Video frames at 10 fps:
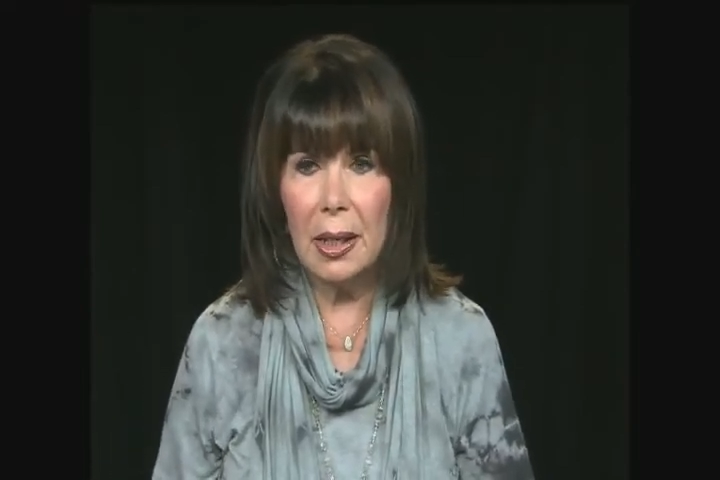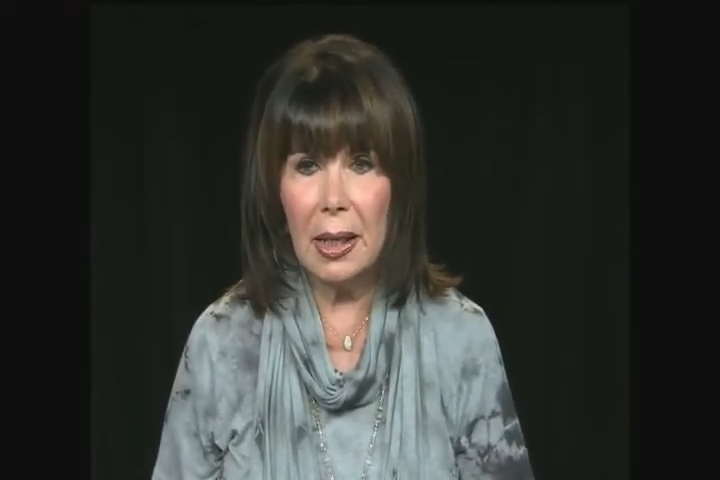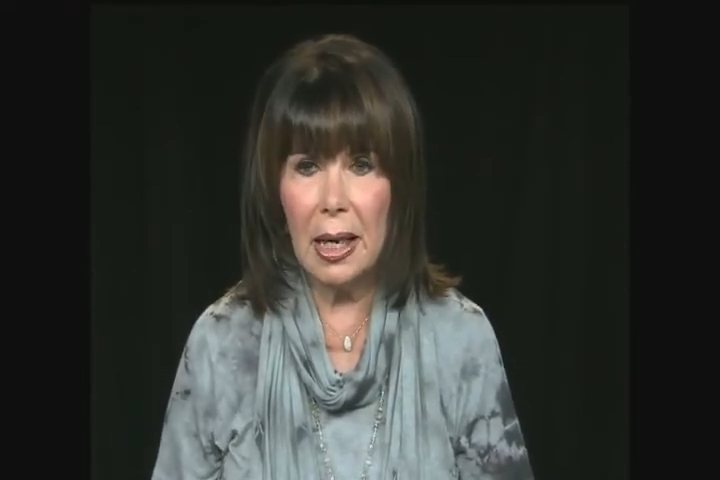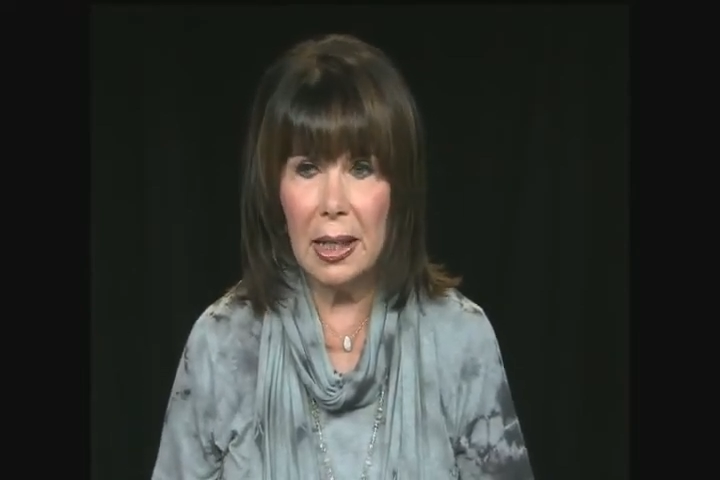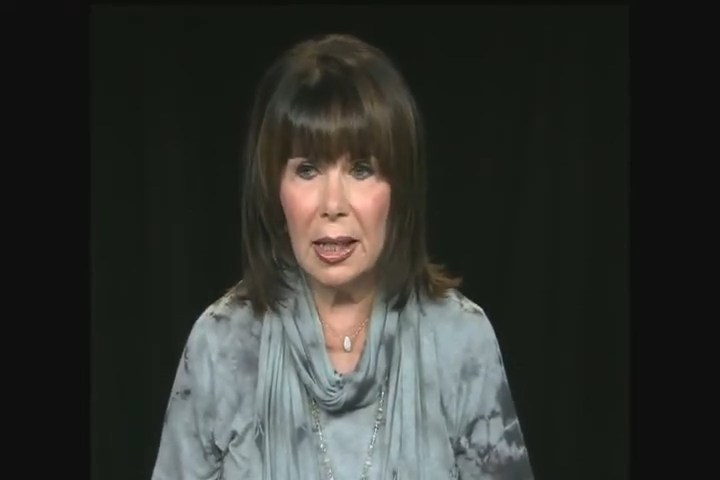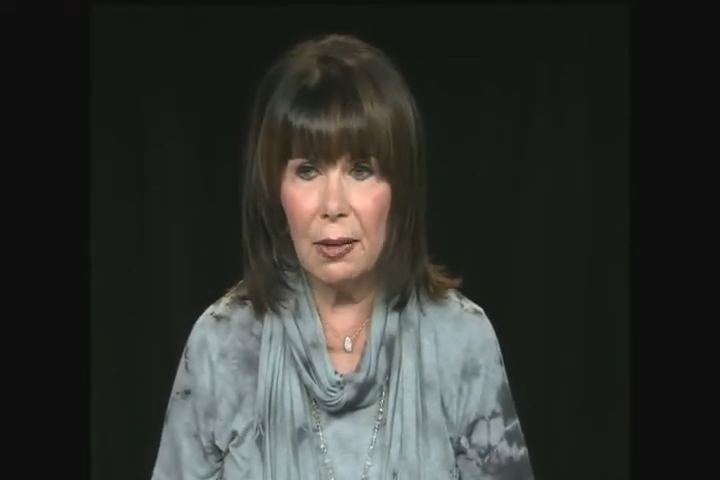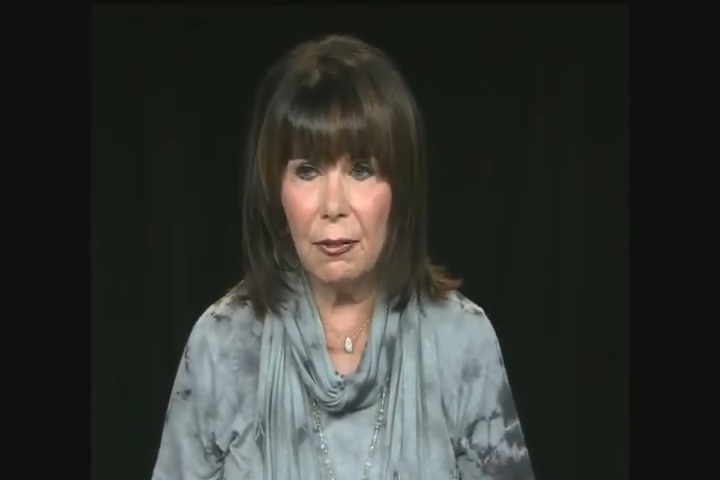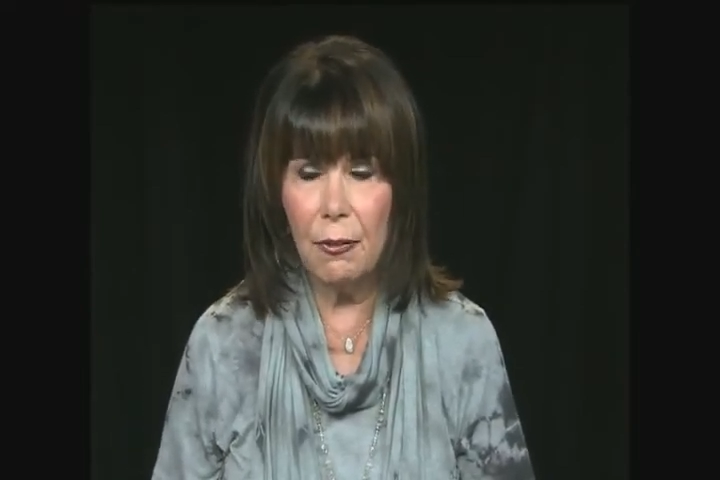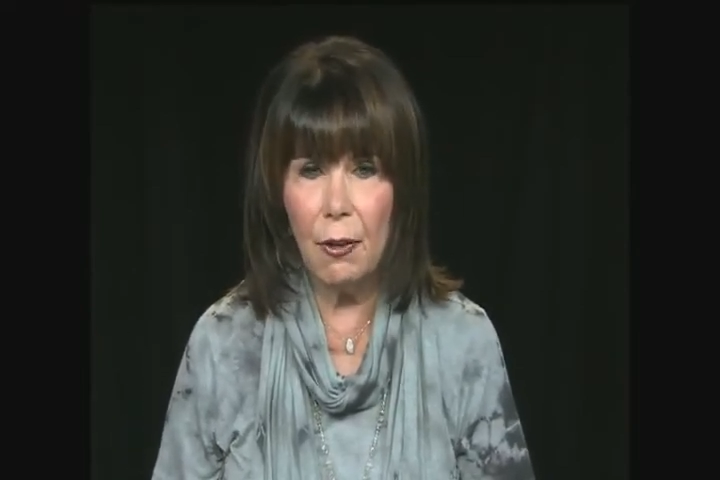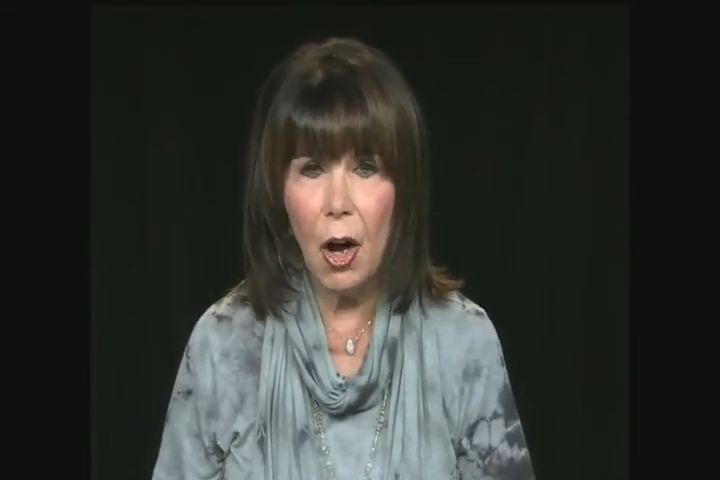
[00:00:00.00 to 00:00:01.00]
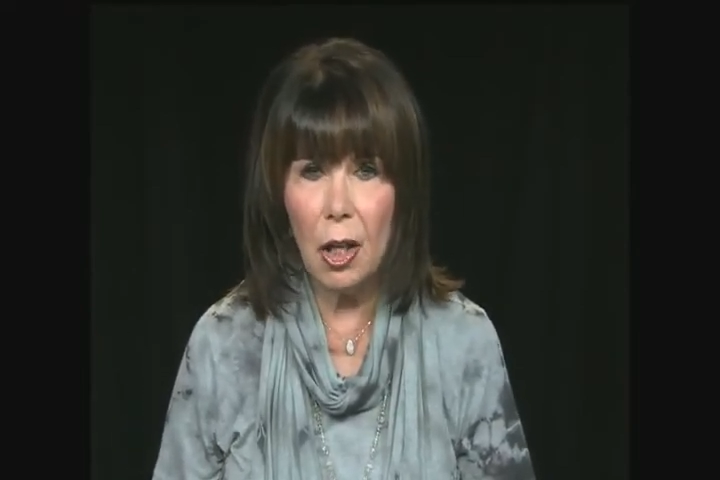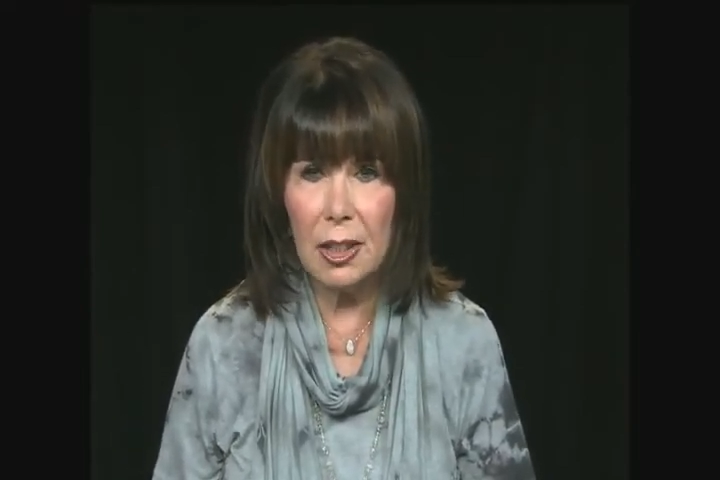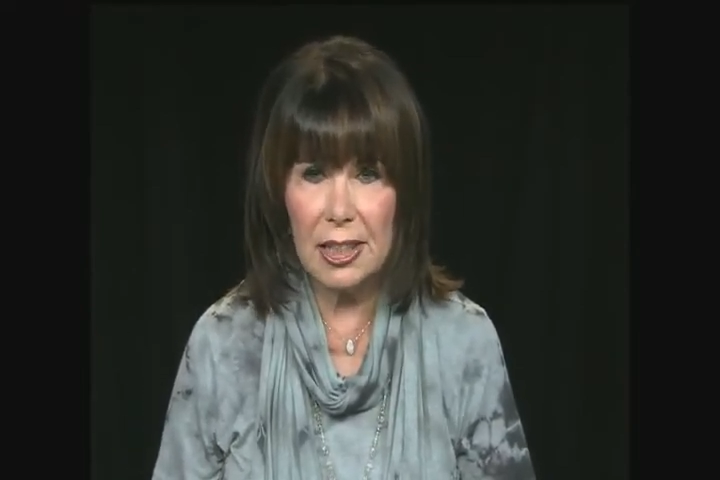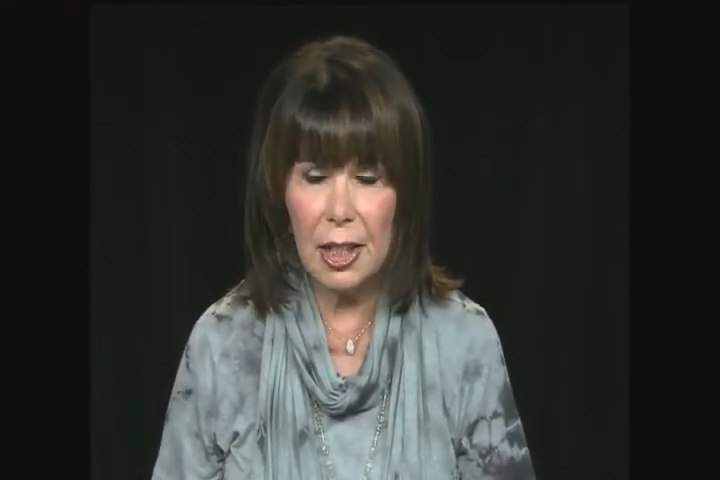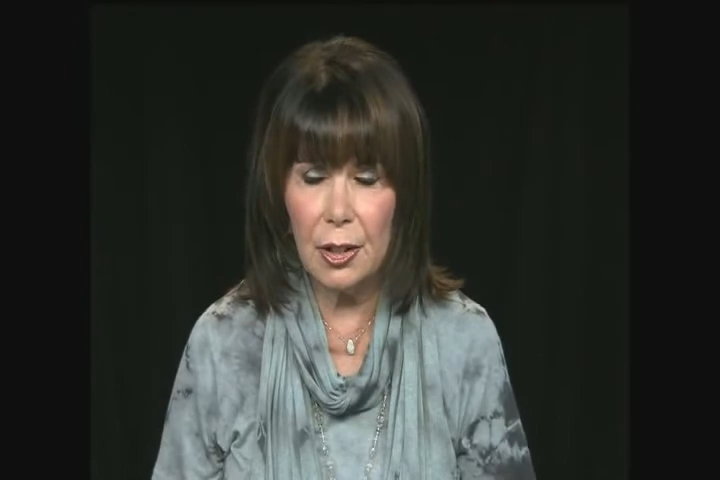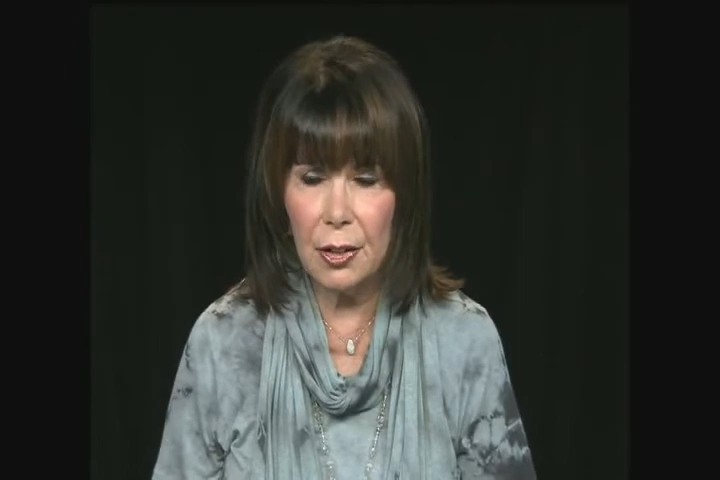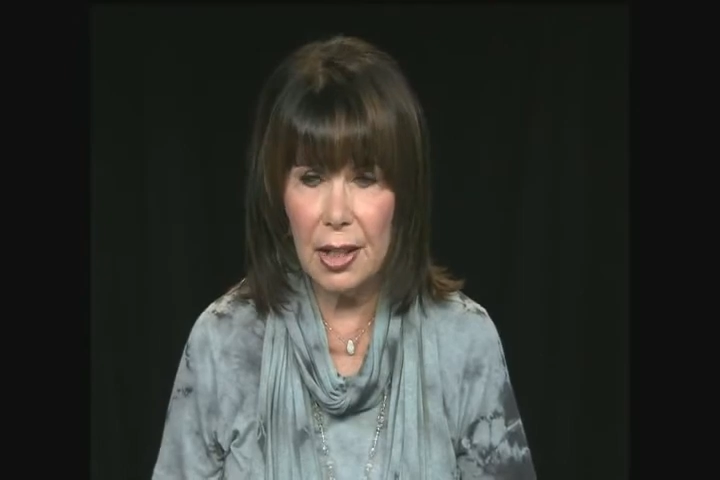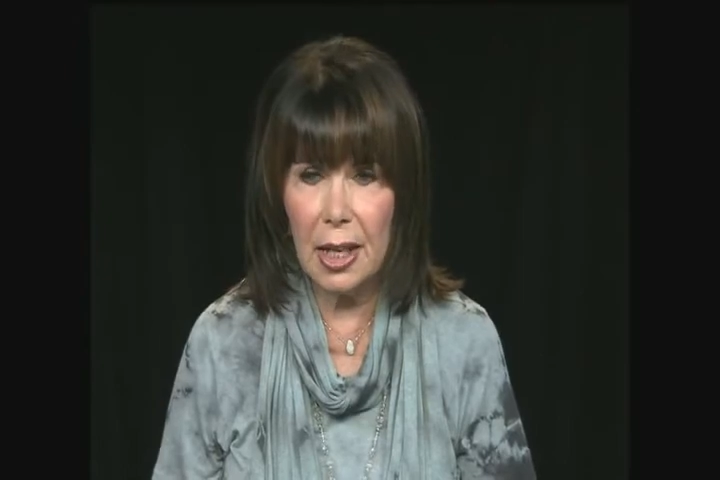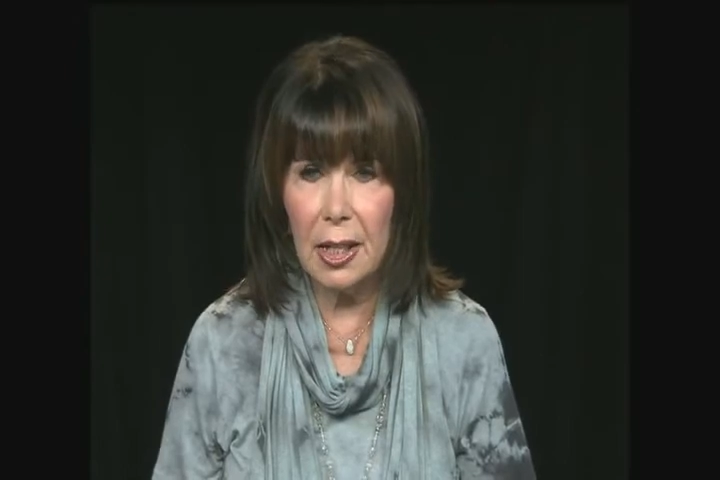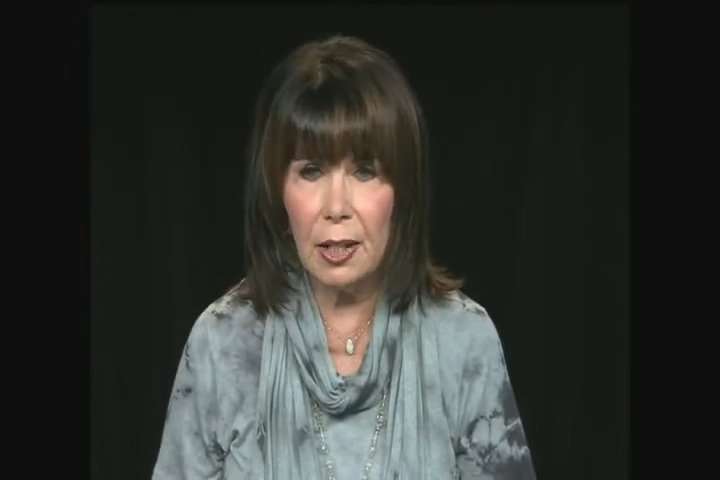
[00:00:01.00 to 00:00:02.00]
Kennedy fall, Senator
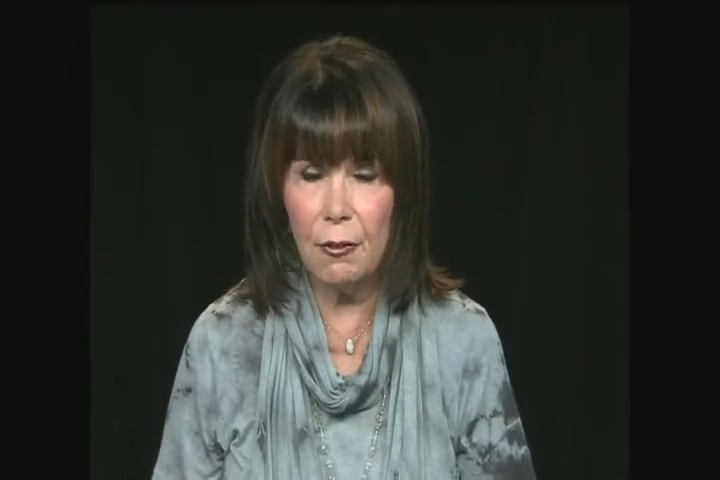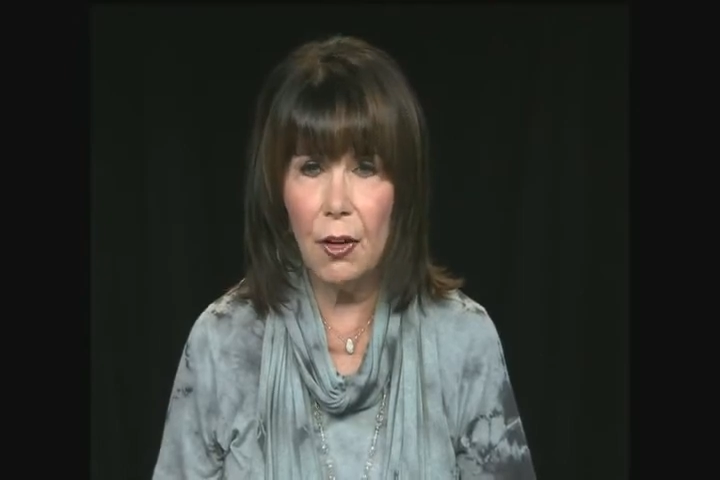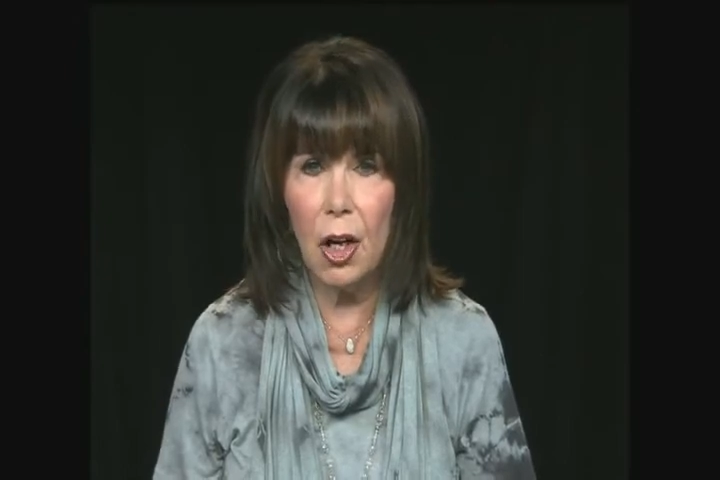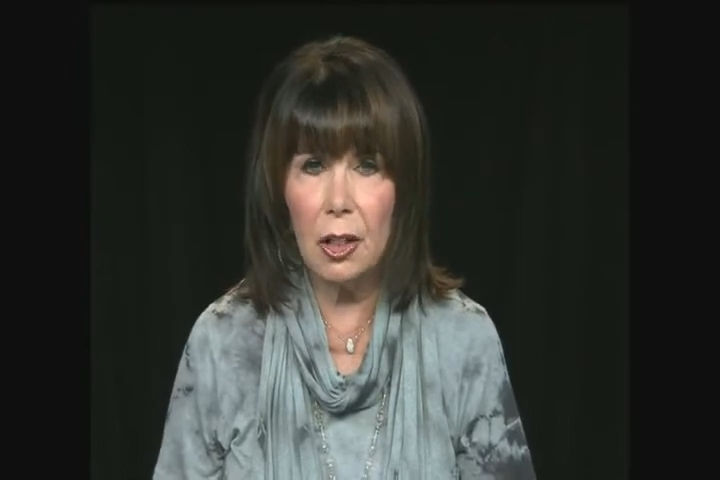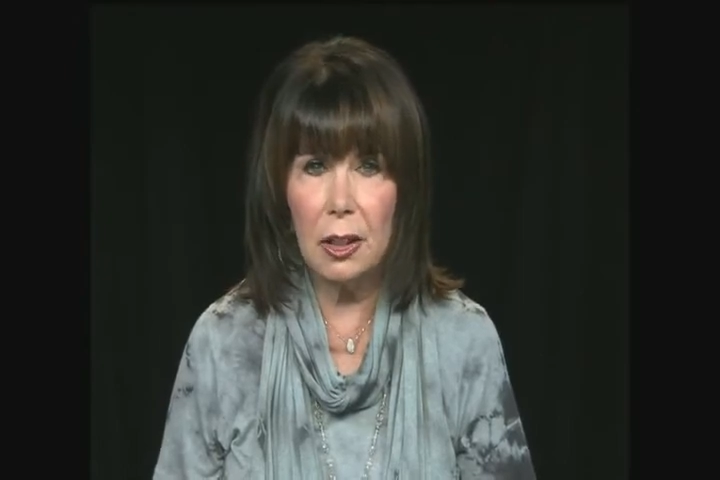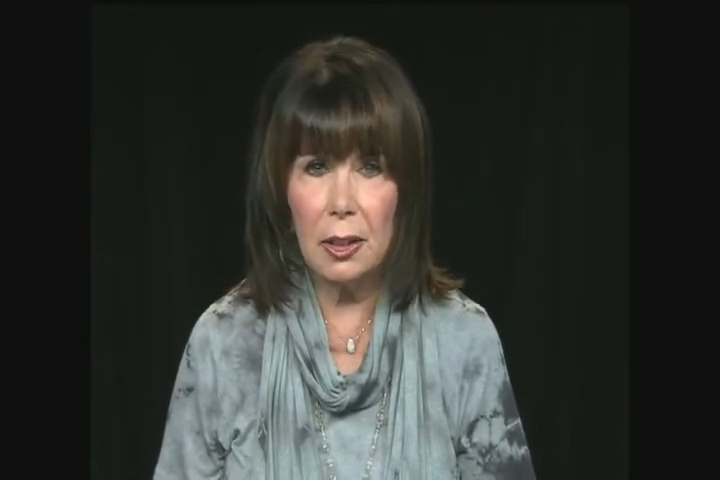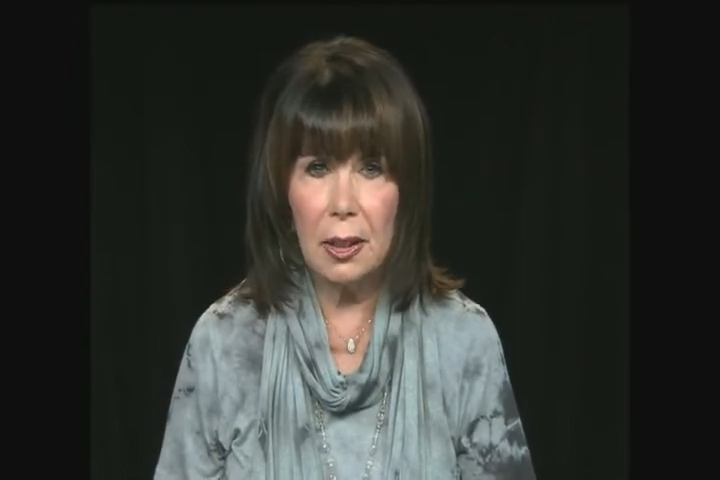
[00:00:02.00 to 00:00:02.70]
Kennedy fall.